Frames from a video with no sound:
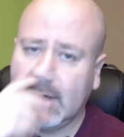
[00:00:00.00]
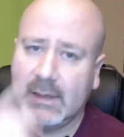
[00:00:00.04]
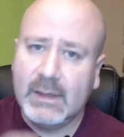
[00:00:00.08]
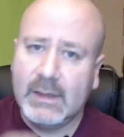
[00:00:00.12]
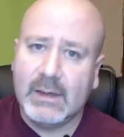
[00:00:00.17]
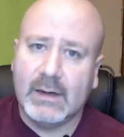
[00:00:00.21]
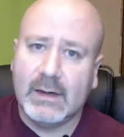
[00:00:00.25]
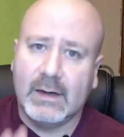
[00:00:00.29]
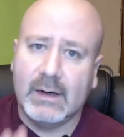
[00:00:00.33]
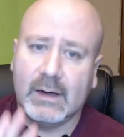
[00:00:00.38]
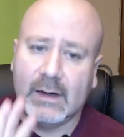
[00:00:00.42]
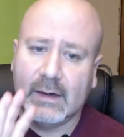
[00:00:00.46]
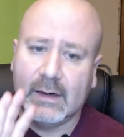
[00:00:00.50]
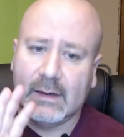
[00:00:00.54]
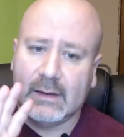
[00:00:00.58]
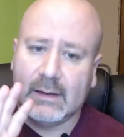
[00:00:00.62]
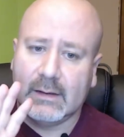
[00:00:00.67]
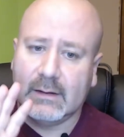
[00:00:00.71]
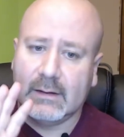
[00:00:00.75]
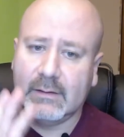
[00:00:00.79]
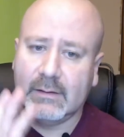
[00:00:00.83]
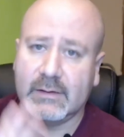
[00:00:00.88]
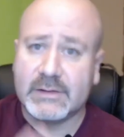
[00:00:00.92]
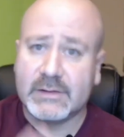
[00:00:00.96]

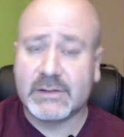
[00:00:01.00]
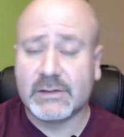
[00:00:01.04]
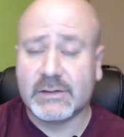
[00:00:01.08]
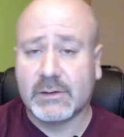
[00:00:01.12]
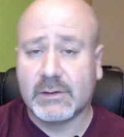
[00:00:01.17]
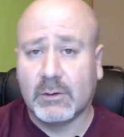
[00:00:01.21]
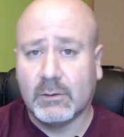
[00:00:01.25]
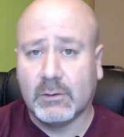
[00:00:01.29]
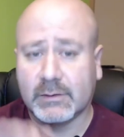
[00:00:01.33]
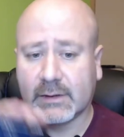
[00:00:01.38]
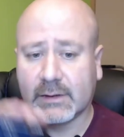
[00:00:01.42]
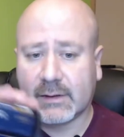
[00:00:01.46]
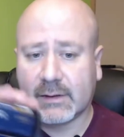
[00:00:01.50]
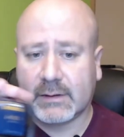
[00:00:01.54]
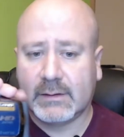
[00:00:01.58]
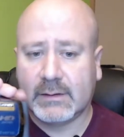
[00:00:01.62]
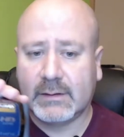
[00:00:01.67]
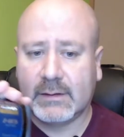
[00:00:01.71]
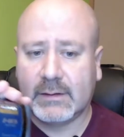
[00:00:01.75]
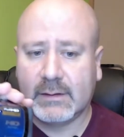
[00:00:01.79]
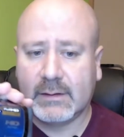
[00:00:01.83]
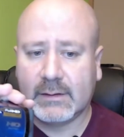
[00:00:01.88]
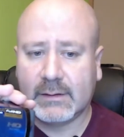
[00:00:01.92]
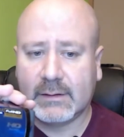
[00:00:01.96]
this is an older
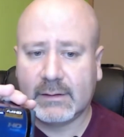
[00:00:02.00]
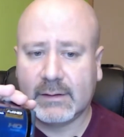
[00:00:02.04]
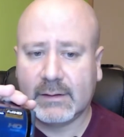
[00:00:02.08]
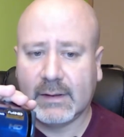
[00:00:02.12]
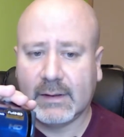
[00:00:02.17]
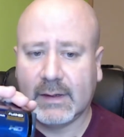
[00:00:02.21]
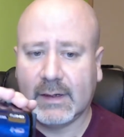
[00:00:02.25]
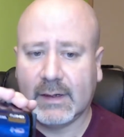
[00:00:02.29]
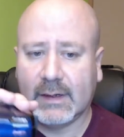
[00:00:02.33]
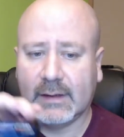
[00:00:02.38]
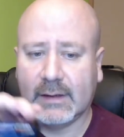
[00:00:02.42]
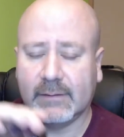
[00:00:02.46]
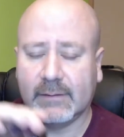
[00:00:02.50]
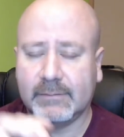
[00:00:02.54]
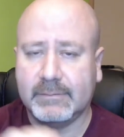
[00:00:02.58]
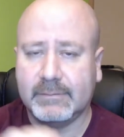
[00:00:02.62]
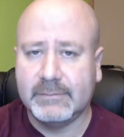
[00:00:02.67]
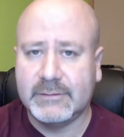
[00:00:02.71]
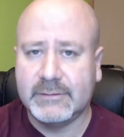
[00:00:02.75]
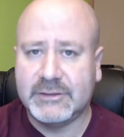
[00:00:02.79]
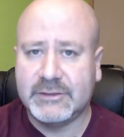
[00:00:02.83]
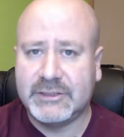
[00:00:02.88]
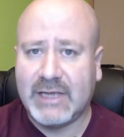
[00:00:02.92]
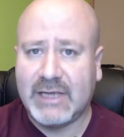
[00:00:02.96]

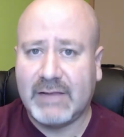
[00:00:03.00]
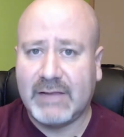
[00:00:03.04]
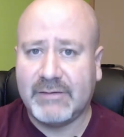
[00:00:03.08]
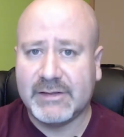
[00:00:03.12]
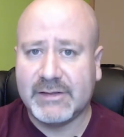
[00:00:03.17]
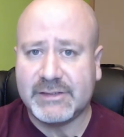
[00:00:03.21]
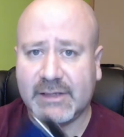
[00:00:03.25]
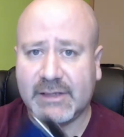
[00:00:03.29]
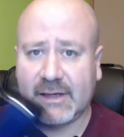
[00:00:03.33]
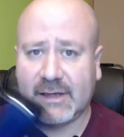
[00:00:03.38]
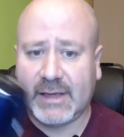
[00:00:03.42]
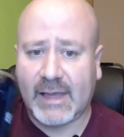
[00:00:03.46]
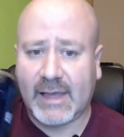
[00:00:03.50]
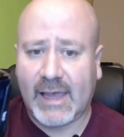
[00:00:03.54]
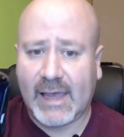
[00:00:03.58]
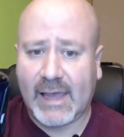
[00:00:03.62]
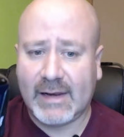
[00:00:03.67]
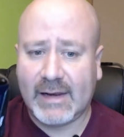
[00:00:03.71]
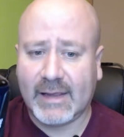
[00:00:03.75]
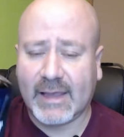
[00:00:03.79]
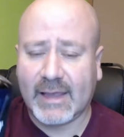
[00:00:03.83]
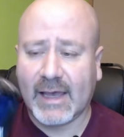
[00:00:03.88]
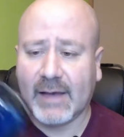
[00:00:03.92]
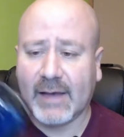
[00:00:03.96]
JVC
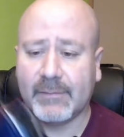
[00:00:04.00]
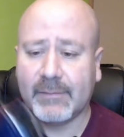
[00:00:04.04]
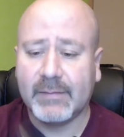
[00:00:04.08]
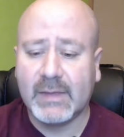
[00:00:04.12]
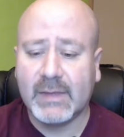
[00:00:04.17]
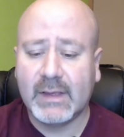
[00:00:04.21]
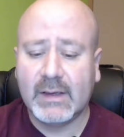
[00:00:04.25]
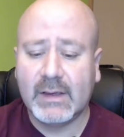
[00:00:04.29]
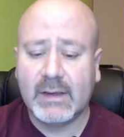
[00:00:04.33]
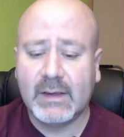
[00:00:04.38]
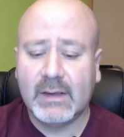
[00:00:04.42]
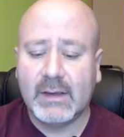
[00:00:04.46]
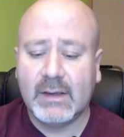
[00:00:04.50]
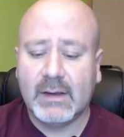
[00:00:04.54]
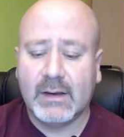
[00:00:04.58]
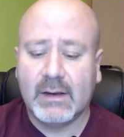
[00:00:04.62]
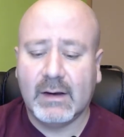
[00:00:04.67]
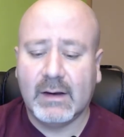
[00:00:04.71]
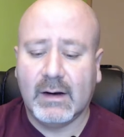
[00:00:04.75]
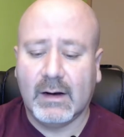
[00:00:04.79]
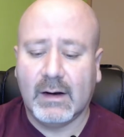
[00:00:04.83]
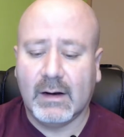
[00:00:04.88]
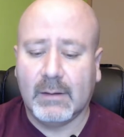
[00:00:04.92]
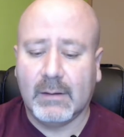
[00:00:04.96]
Handycam.
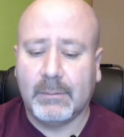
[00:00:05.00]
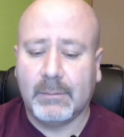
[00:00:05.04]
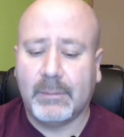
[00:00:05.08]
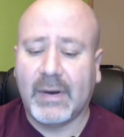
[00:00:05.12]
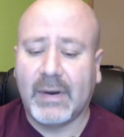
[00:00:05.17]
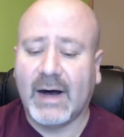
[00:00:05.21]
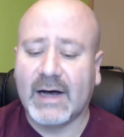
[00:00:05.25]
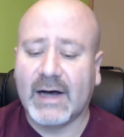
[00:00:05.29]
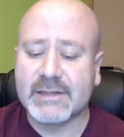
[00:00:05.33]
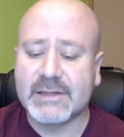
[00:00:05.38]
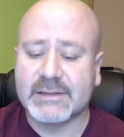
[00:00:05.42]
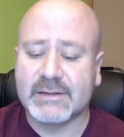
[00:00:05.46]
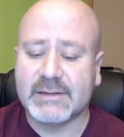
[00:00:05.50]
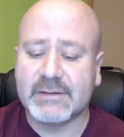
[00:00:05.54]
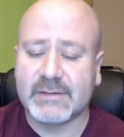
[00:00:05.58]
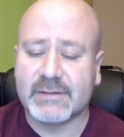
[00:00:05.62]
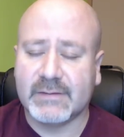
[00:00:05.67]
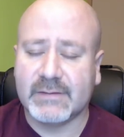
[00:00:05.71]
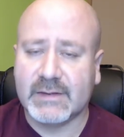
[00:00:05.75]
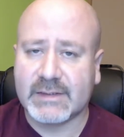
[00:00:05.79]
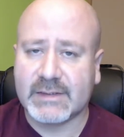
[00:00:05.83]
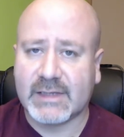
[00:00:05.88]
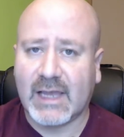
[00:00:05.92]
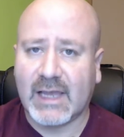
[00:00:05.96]
Positives of
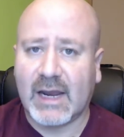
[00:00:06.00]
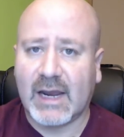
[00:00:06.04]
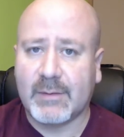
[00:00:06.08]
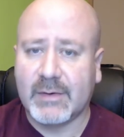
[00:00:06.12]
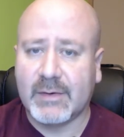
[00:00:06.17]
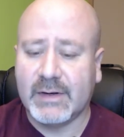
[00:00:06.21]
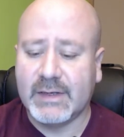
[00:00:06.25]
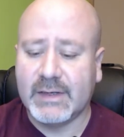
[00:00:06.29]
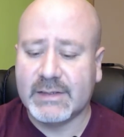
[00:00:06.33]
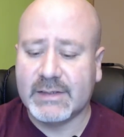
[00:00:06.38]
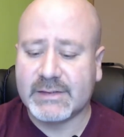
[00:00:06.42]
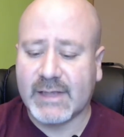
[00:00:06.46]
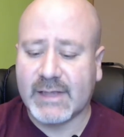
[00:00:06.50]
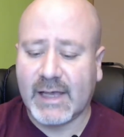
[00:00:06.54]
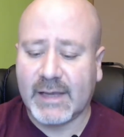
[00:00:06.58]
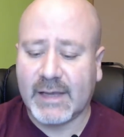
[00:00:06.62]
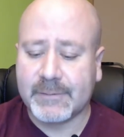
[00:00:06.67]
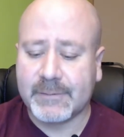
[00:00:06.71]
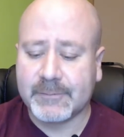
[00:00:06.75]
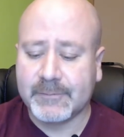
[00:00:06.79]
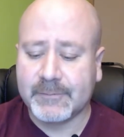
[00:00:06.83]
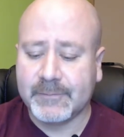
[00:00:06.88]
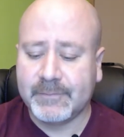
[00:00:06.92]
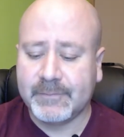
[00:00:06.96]
this camera is that
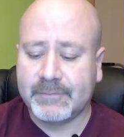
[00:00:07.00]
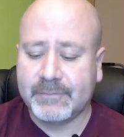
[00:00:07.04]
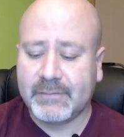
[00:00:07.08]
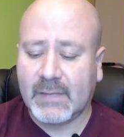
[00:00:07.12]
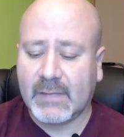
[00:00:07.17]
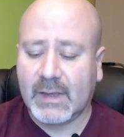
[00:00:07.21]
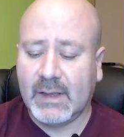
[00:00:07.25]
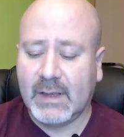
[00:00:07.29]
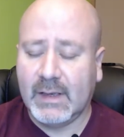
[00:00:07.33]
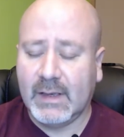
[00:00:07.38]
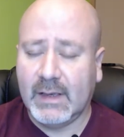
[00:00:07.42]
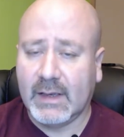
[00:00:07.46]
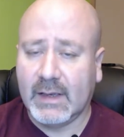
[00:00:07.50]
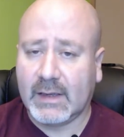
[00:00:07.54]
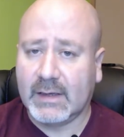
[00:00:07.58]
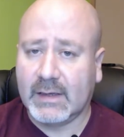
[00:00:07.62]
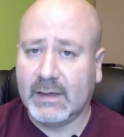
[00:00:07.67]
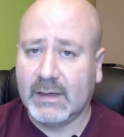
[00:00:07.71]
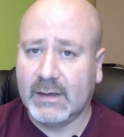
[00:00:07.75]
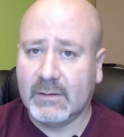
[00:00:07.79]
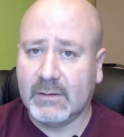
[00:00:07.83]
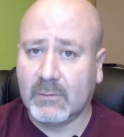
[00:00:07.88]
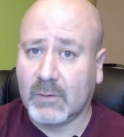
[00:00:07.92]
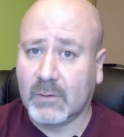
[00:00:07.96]
it
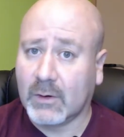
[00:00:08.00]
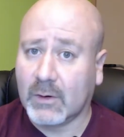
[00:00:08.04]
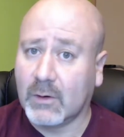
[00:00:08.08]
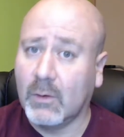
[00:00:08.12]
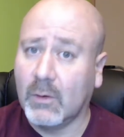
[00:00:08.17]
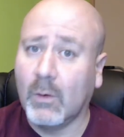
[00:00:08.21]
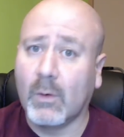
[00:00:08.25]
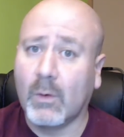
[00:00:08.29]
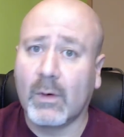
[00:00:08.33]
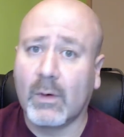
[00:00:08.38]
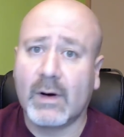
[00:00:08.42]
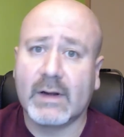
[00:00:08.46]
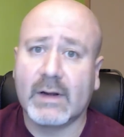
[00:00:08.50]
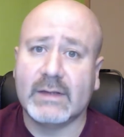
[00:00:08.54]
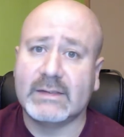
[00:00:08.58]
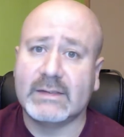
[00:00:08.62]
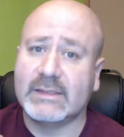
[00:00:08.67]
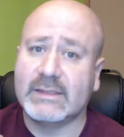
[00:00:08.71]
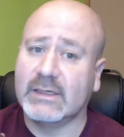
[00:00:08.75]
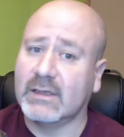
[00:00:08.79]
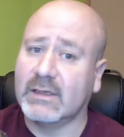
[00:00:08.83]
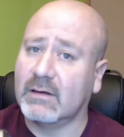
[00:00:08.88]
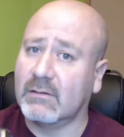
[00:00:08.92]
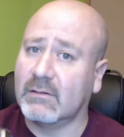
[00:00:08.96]
can record
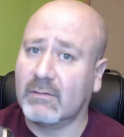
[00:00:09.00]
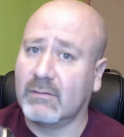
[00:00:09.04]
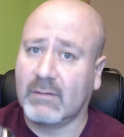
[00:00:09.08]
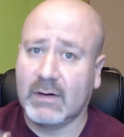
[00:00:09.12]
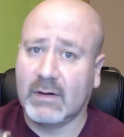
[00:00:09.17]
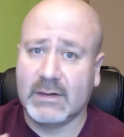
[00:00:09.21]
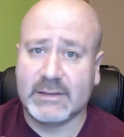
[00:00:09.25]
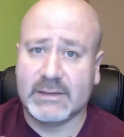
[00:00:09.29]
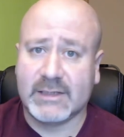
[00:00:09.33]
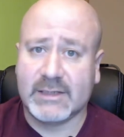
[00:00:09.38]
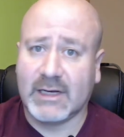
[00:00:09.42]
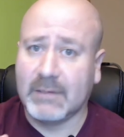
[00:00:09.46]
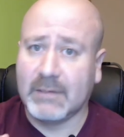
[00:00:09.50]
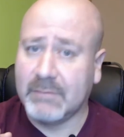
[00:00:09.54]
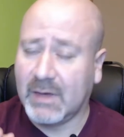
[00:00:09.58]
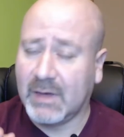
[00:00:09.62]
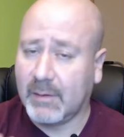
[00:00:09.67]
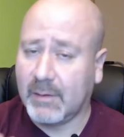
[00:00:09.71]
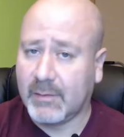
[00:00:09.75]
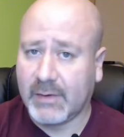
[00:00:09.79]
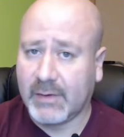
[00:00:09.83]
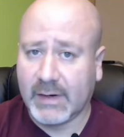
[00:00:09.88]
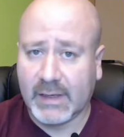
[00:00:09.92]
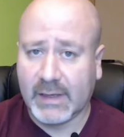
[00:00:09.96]
until it runs out of
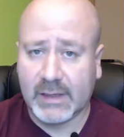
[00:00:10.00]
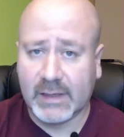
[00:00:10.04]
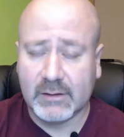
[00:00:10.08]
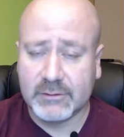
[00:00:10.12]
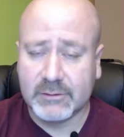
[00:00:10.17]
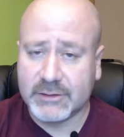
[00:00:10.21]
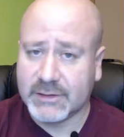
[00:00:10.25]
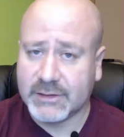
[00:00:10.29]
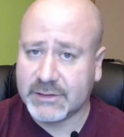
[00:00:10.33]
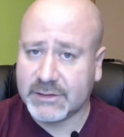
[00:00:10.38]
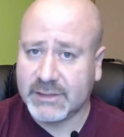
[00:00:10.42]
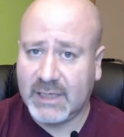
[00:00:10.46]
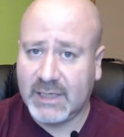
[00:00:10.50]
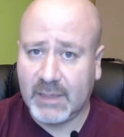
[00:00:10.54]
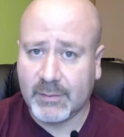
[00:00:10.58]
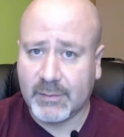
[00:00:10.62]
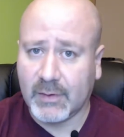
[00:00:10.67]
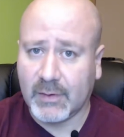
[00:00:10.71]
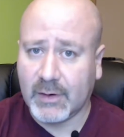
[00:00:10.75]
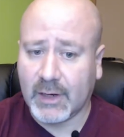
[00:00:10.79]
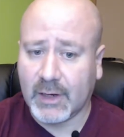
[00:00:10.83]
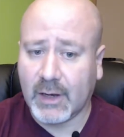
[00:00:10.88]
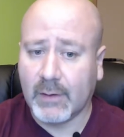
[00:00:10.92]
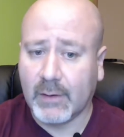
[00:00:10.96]
memory. It'll just keep
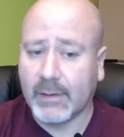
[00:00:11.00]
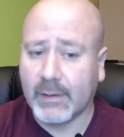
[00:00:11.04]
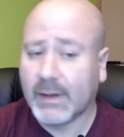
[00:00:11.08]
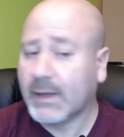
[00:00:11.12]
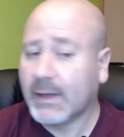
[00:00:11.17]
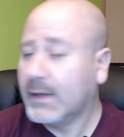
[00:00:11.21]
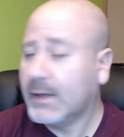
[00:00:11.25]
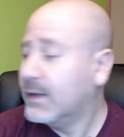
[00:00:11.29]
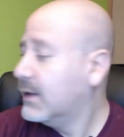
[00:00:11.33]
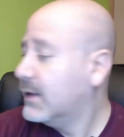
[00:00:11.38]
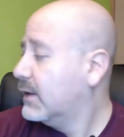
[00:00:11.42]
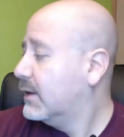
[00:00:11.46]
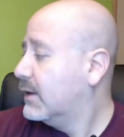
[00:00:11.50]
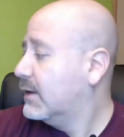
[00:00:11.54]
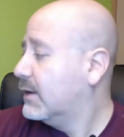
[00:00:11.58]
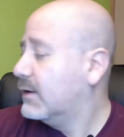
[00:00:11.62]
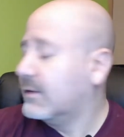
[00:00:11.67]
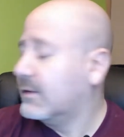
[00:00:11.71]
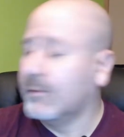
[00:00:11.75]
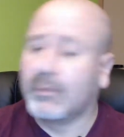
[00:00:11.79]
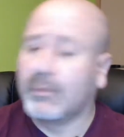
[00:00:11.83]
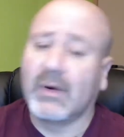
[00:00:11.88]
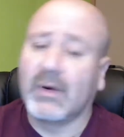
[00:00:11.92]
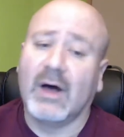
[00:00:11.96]
on going.
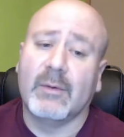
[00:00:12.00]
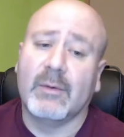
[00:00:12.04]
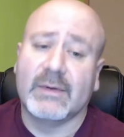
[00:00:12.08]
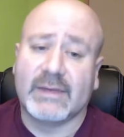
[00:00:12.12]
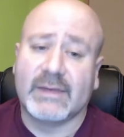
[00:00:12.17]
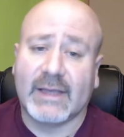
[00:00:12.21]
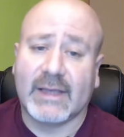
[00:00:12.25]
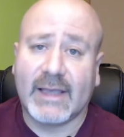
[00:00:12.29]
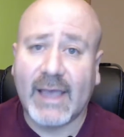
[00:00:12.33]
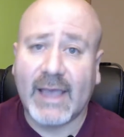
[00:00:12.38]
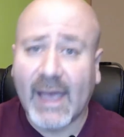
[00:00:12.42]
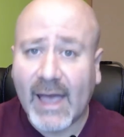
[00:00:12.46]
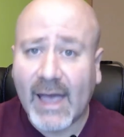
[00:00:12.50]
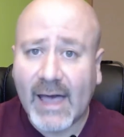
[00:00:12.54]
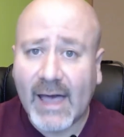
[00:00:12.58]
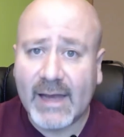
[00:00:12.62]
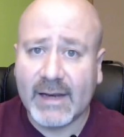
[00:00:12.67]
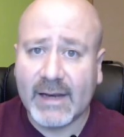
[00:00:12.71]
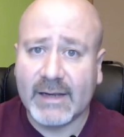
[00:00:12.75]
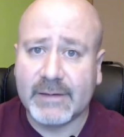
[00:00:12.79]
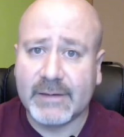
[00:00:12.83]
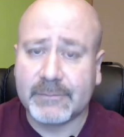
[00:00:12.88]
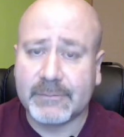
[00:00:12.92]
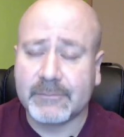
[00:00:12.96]
The problem with the Canon